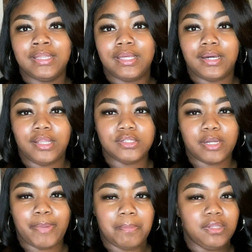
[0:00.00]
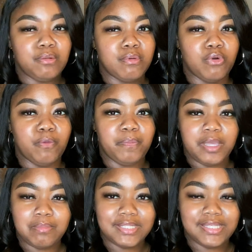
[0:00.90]
The colors are probably a little bit more
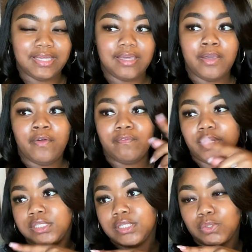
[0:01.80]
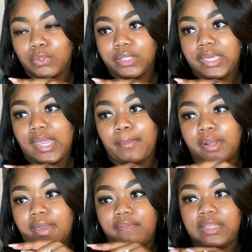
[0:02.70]
pigmented, versus on the camera
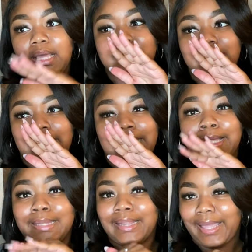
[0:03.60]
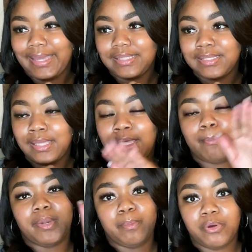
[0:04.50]
everything is like light,
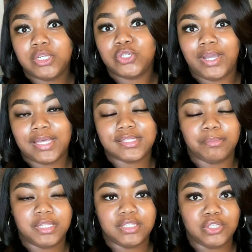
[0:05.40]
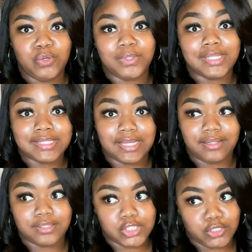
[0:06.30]
but I'm pretty sure it has something to do with the
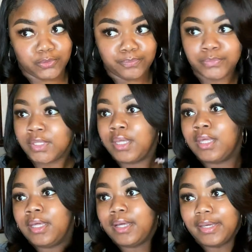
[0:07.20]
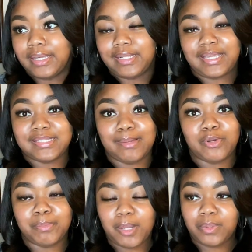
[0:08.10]
settings. So again, like I said, I'm
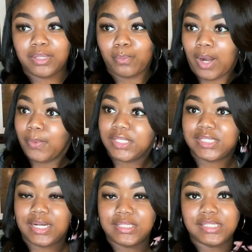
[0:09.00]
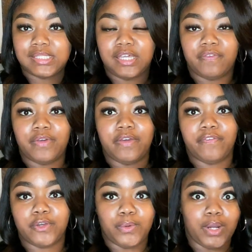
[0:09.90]
gonna play around with the settings and stuff and
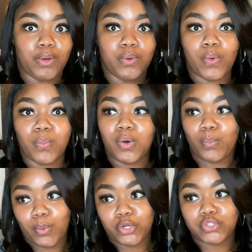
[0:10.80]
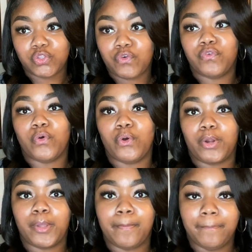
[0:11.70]
figure out what works
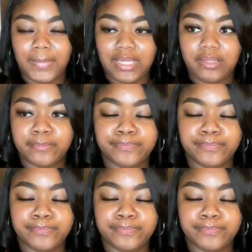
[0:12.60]
for me.